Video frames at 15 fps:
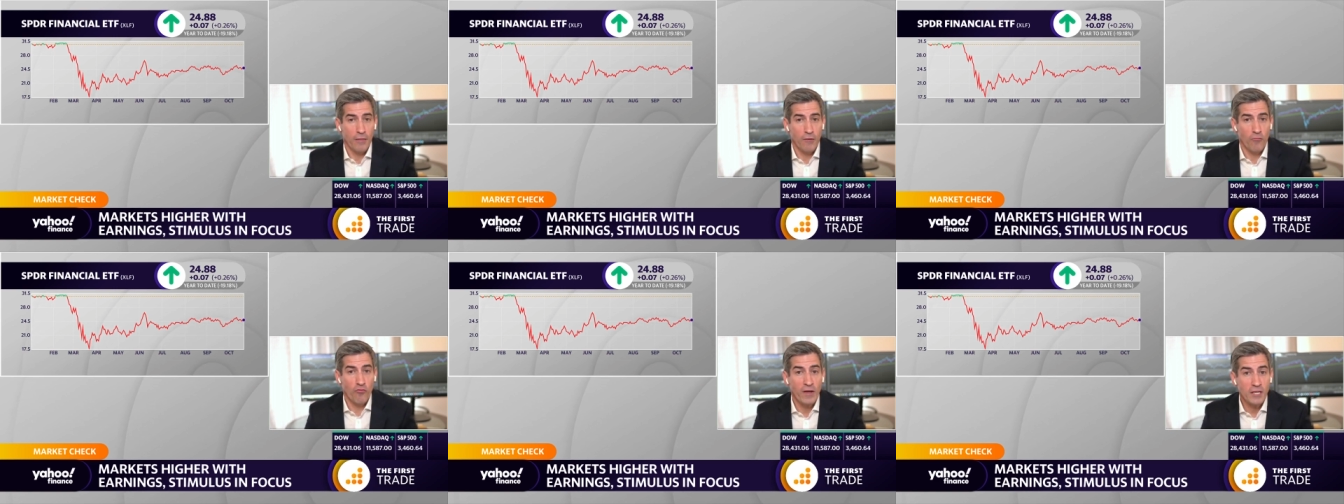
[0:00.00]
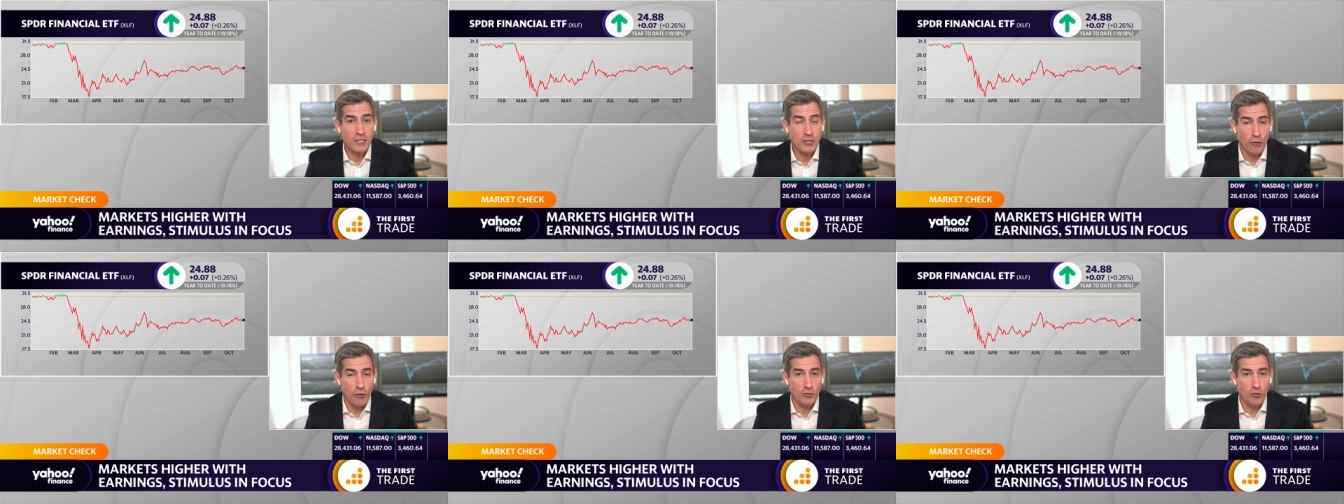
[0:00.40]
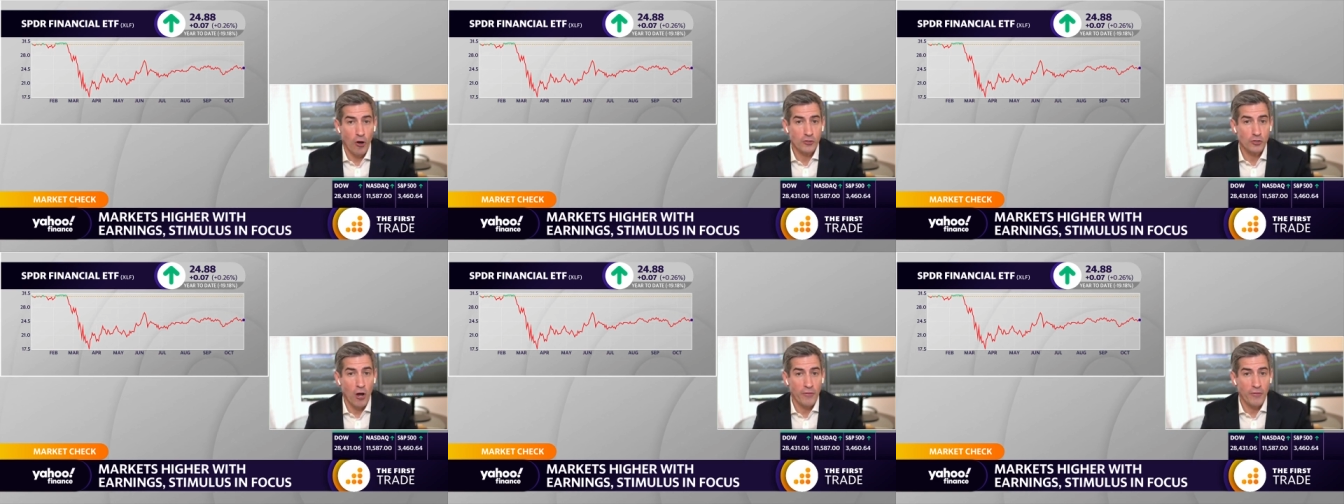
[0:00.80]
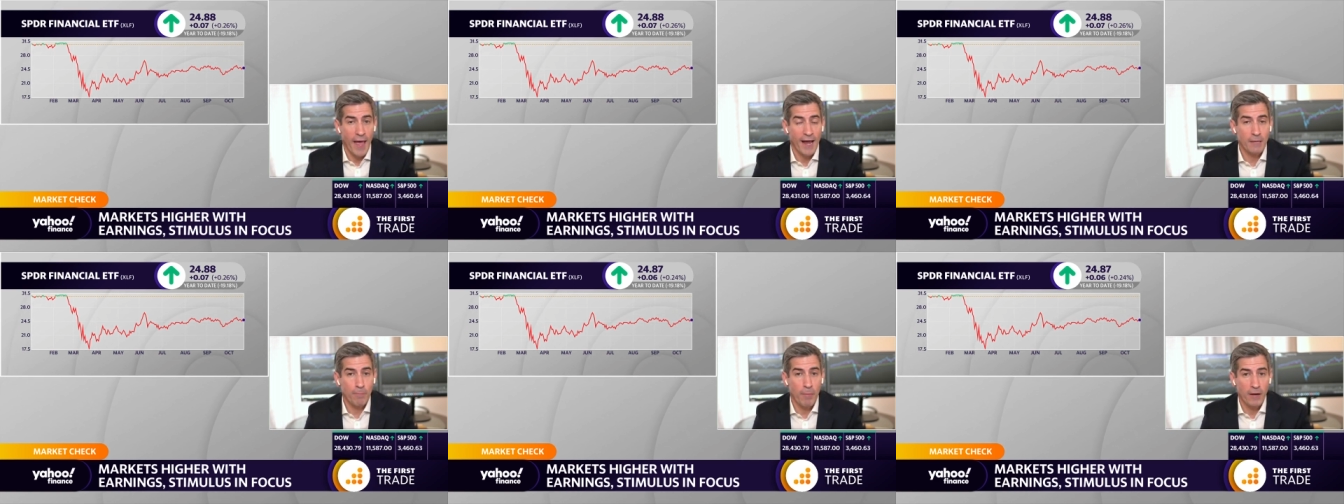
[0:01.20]
the regionals are starting to
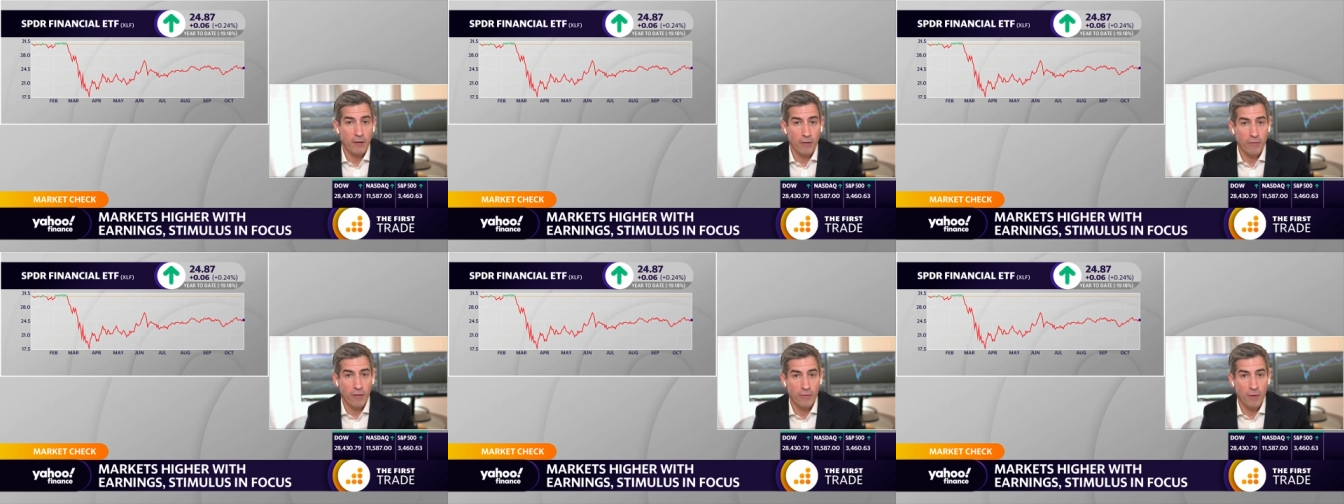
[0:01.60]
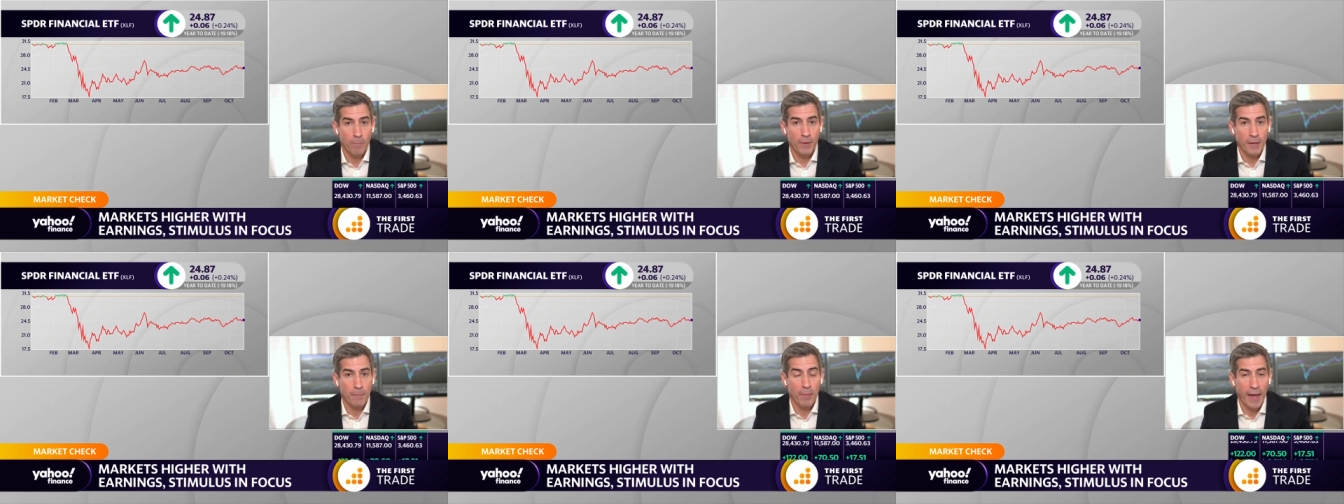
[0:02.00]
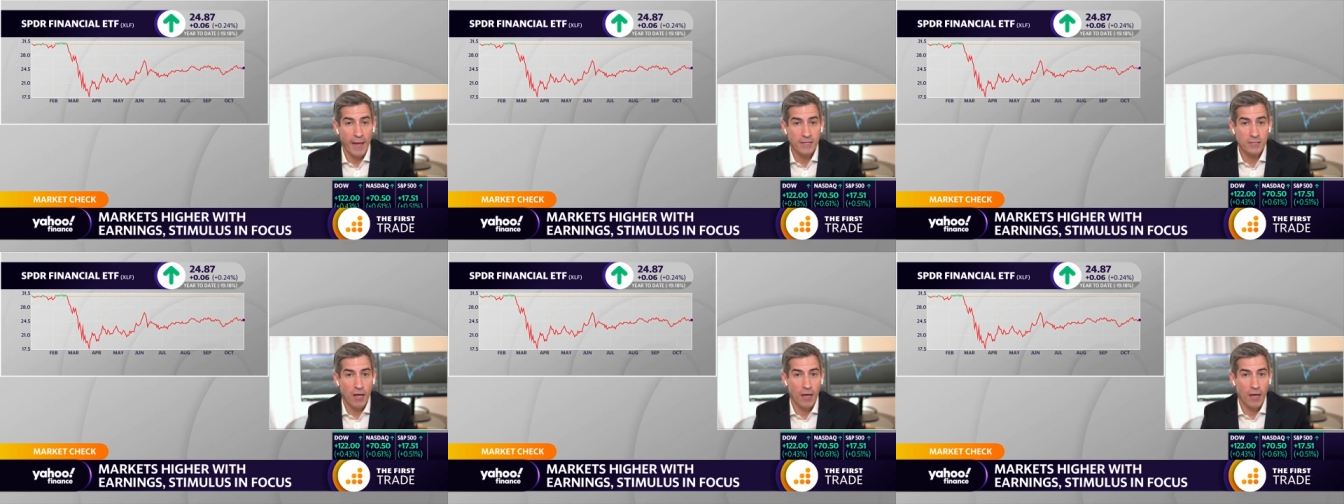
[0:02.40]
act better than the big banks.